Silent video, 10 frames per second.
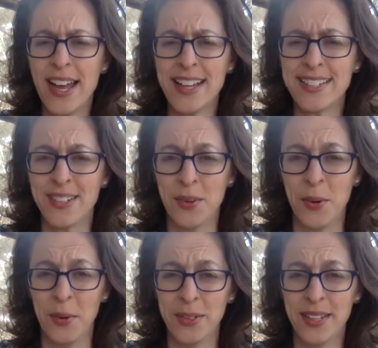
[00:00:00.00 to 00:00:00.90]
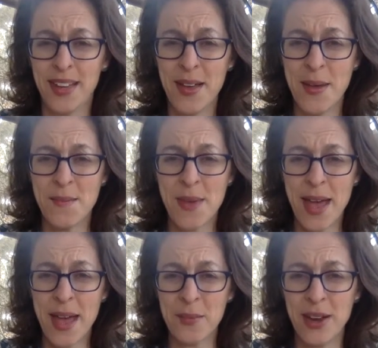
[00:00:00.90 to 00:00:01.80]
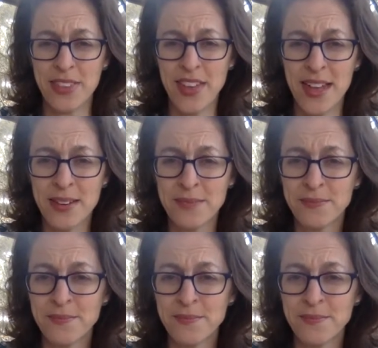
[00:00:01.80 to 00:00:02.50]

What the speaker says: Nice and cold. Big breath in